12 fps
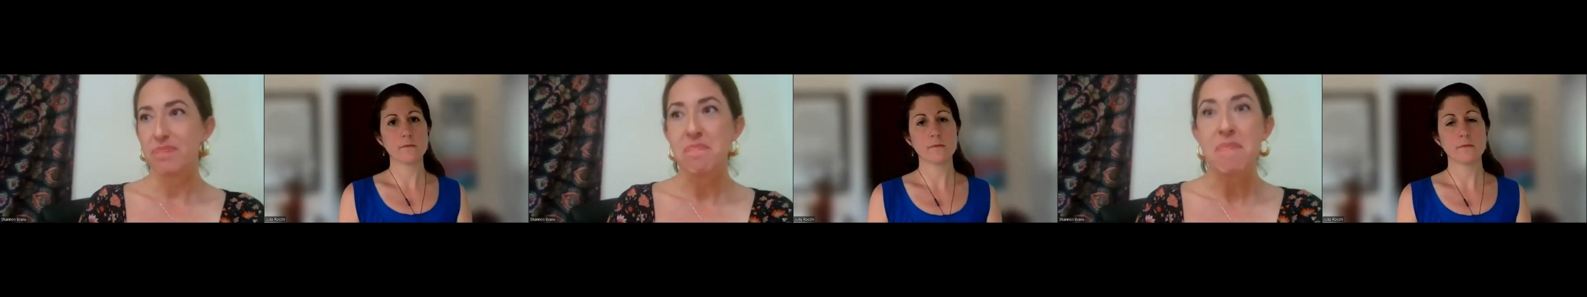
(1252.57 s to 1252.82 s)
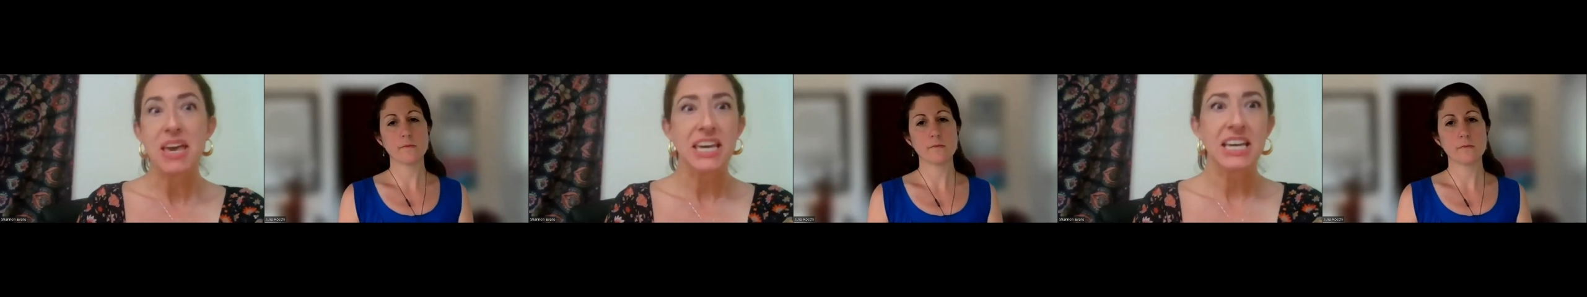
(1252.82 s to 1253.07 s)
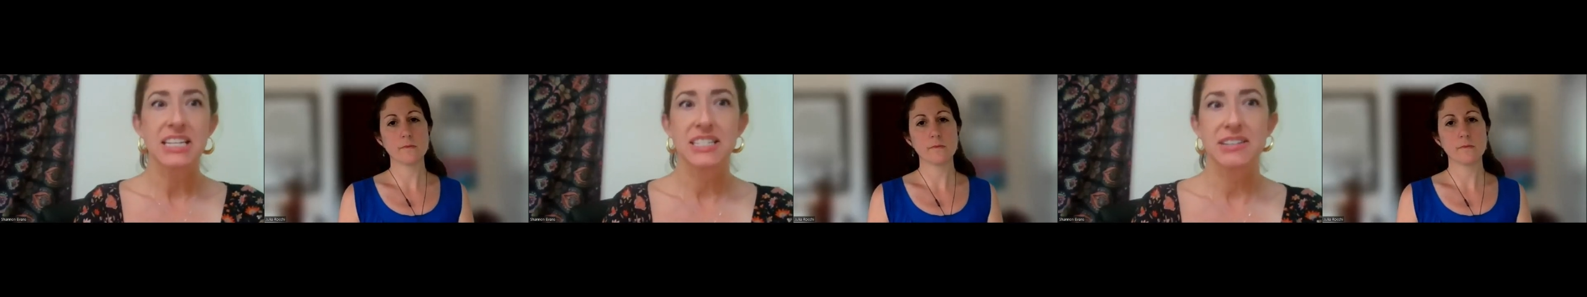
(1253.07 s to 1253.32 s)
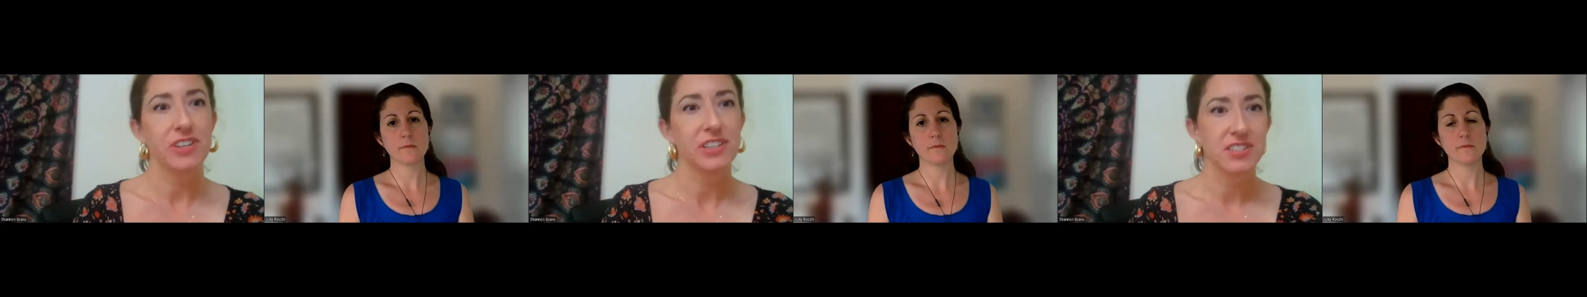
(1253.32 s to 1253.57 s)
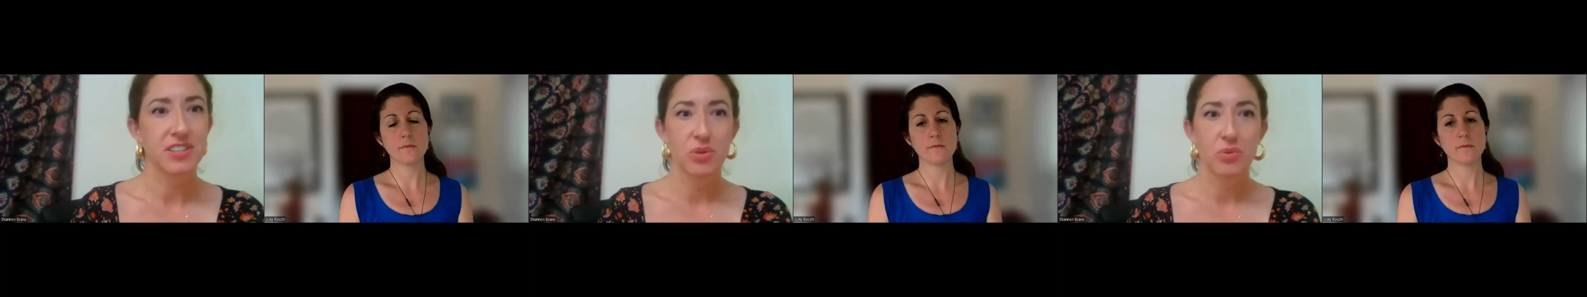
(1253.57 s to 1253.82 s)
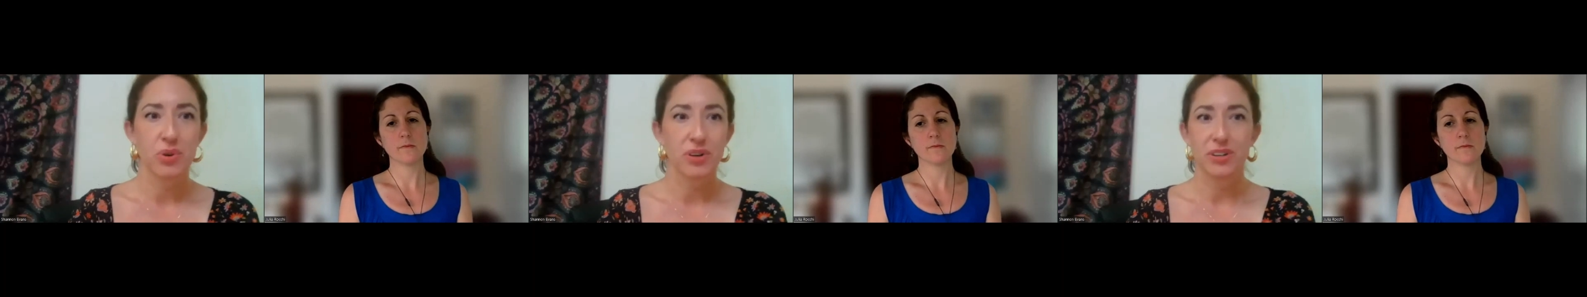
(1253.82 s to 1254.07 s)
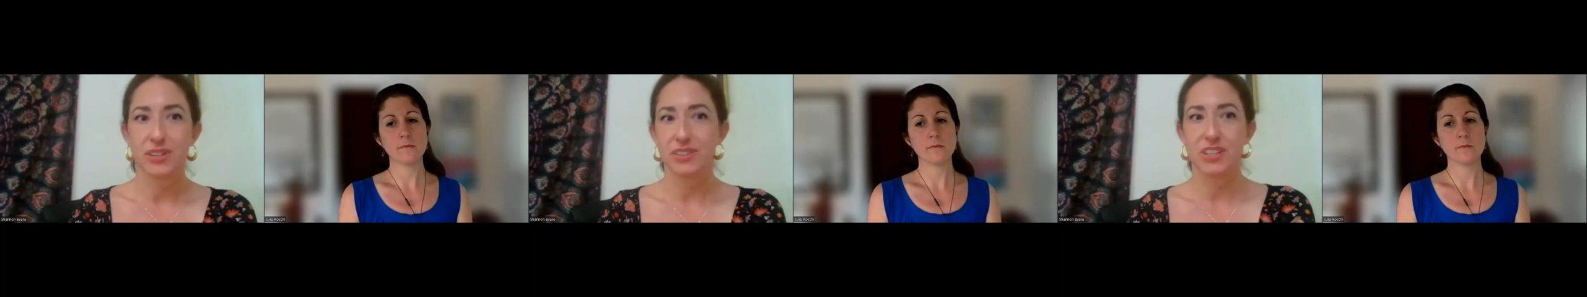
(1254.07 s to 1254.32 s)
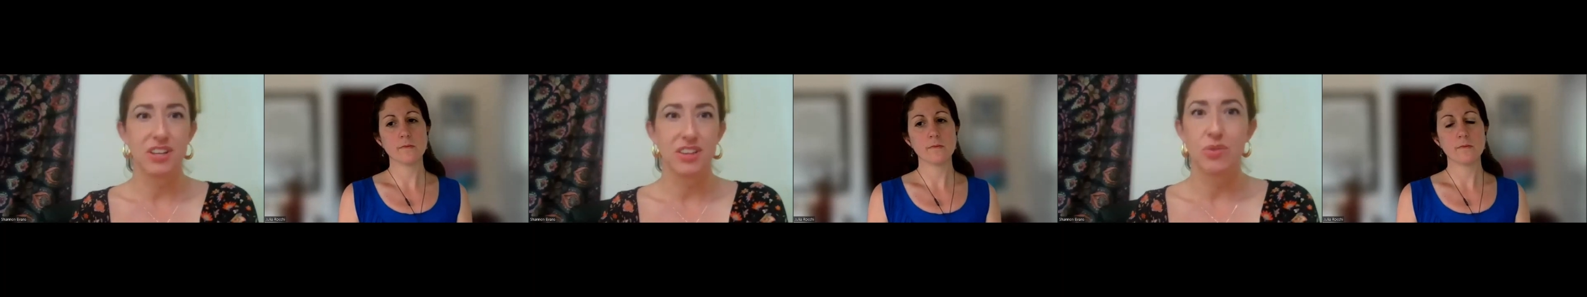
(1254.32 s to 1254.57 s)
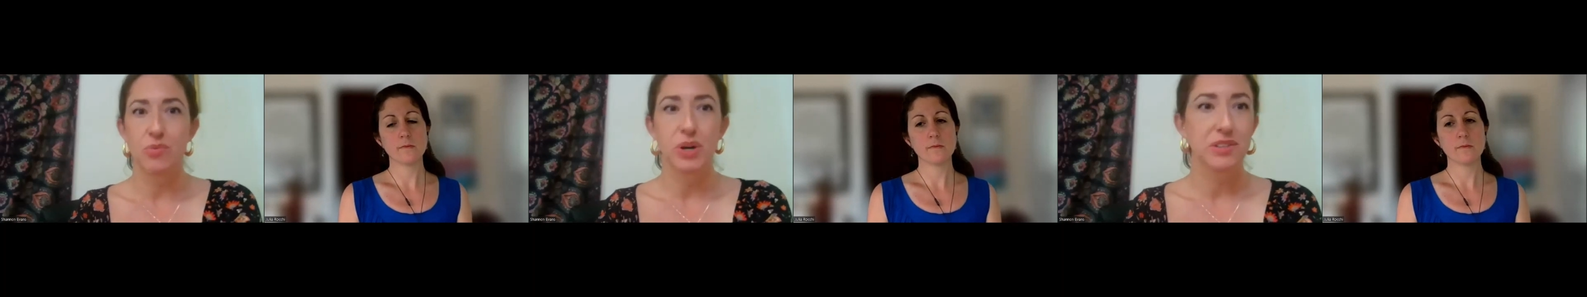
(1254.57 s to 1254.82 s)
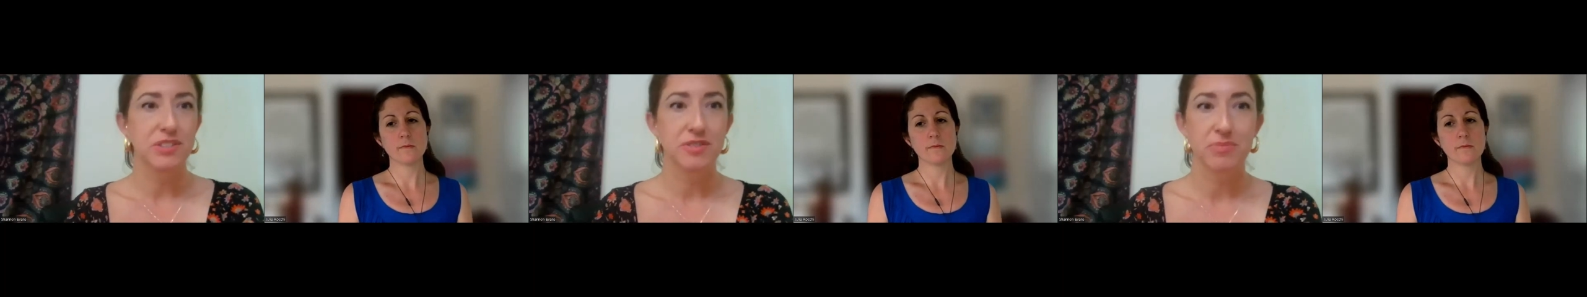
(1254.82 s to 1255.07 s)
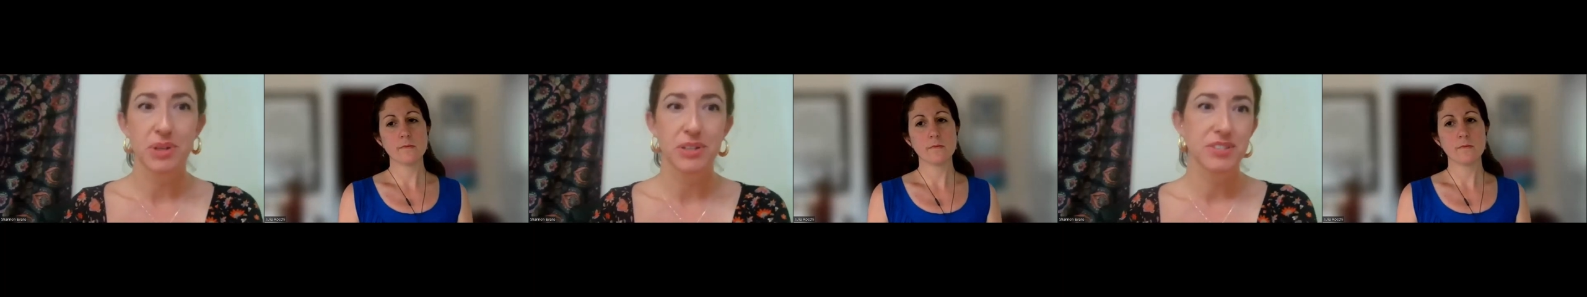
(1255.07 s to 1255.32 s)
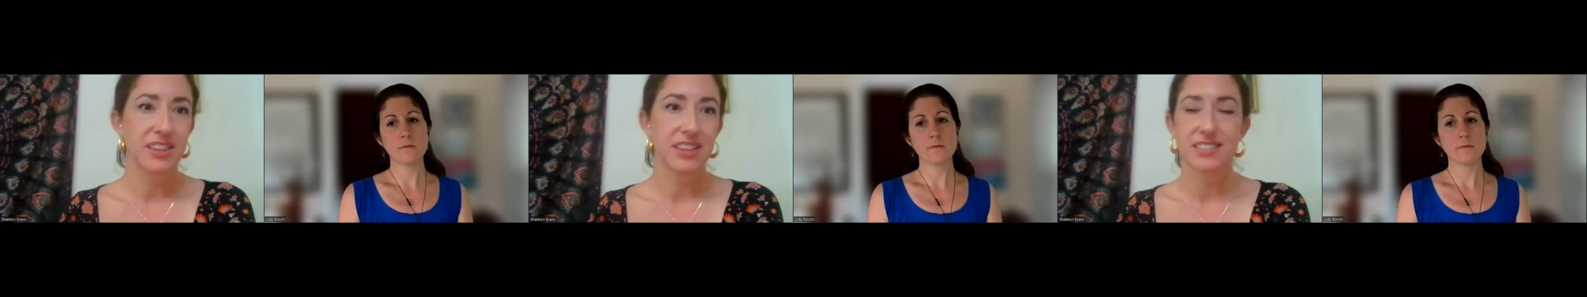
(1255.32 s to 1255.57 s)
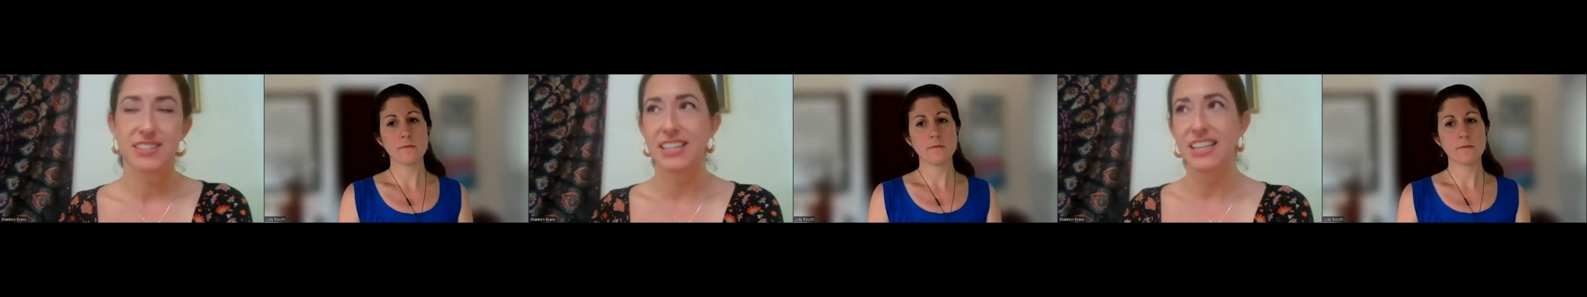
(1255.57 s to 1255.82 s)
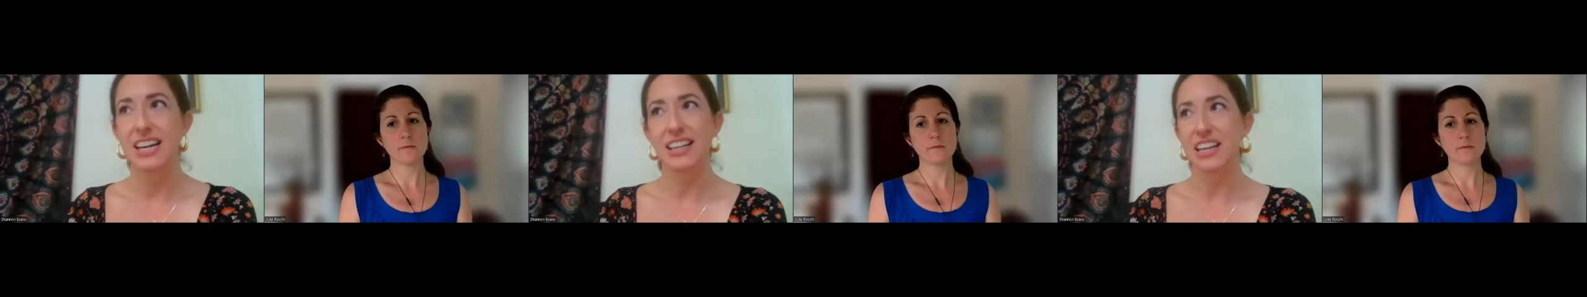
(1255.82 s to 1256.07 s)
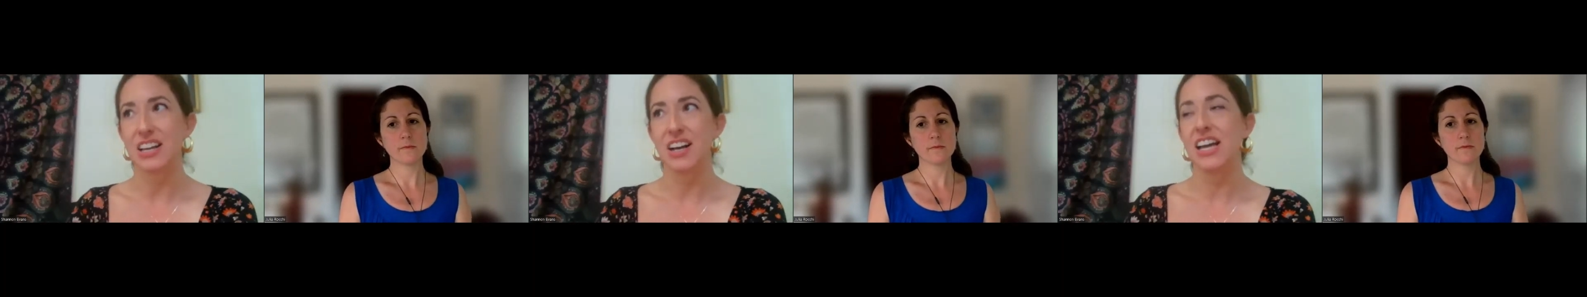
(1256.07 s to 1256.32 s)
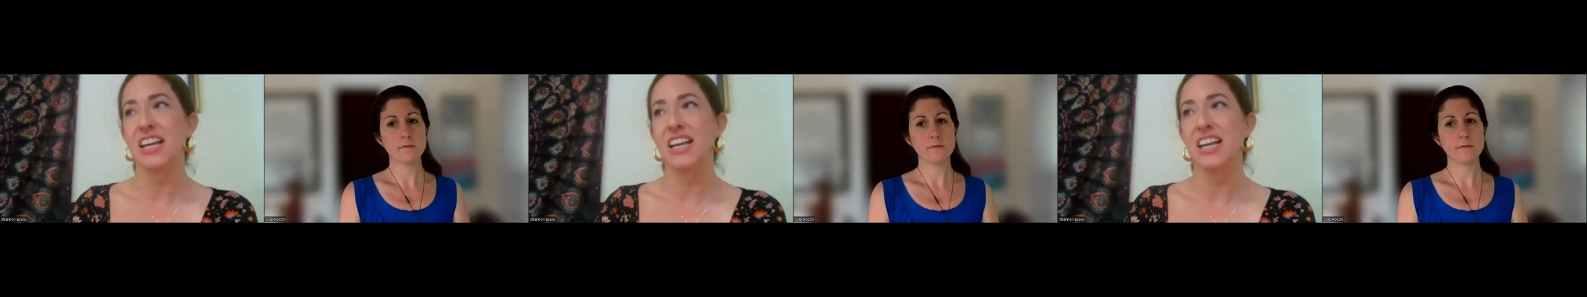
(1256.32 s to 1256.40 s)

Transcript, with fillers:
Speaker 1: making a difference in the world the the works of mercy things like that like